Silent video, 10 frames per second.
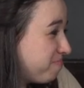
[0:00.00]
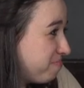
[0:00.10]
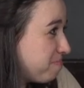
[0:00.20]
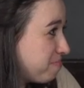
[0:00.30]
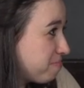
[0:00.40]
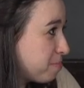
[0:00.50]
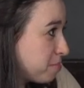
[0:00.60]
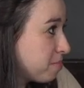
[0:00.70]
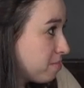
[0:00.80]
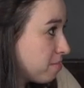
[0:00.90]

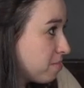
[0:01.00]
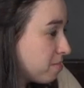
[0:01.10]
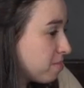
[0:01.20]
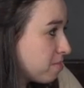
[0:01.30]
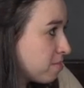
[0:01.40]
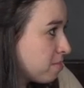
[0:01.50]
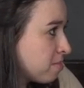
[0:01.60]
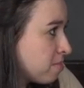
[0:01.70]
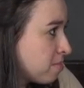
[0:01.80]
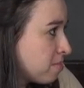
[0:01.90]

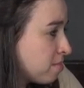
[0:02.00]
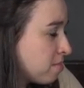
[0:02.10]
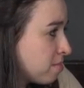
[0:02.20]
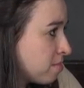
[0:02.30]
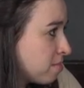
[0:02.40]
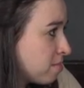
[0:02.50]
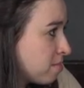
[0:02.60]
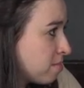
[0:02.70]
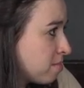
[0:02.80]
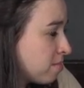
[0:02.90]

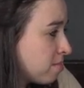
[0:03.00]
The person shown says nothing.